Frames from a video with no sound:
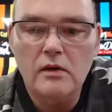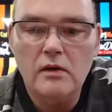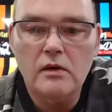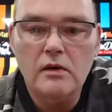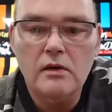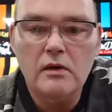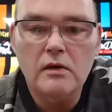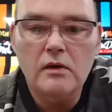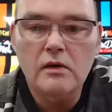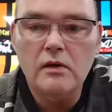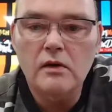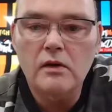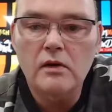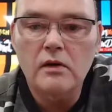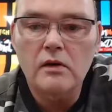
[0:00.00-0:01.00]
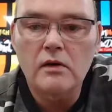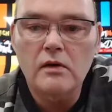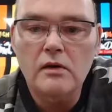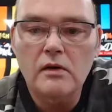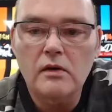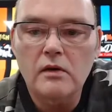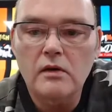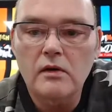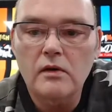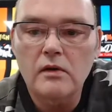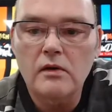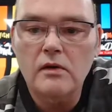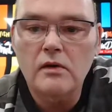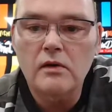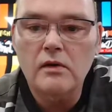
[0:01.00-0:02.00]
Right, so today what I'm
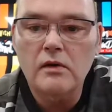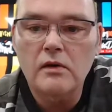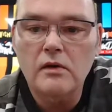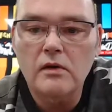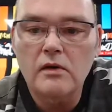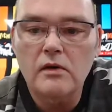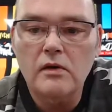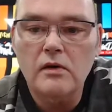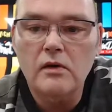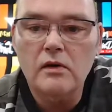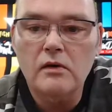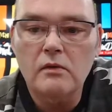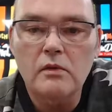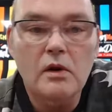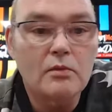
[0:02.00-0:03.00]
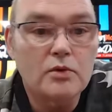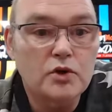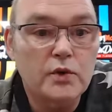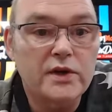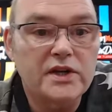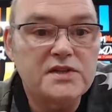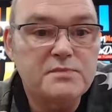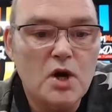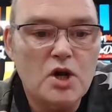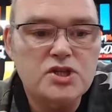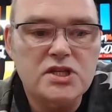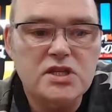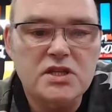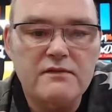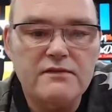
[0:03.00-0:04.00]
doing is I'm going to be... What I'm doing is
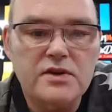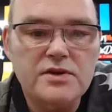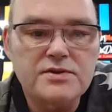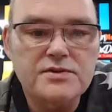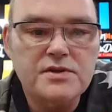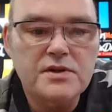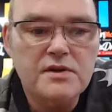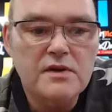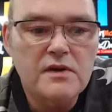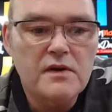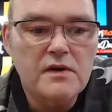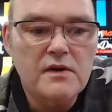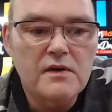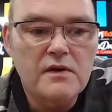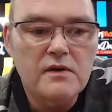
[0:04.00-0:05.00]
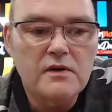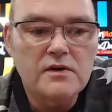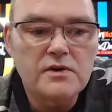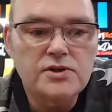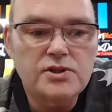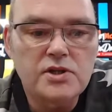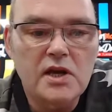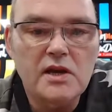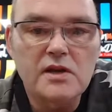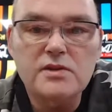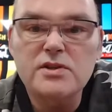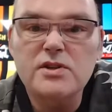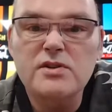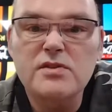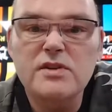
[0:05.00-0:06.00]
pausing that first. Share
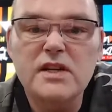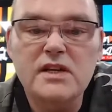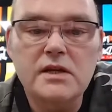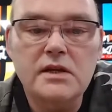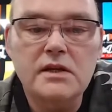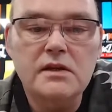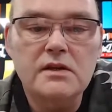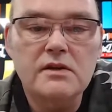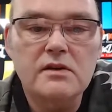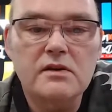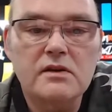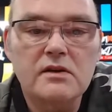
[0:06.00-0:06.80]
screen.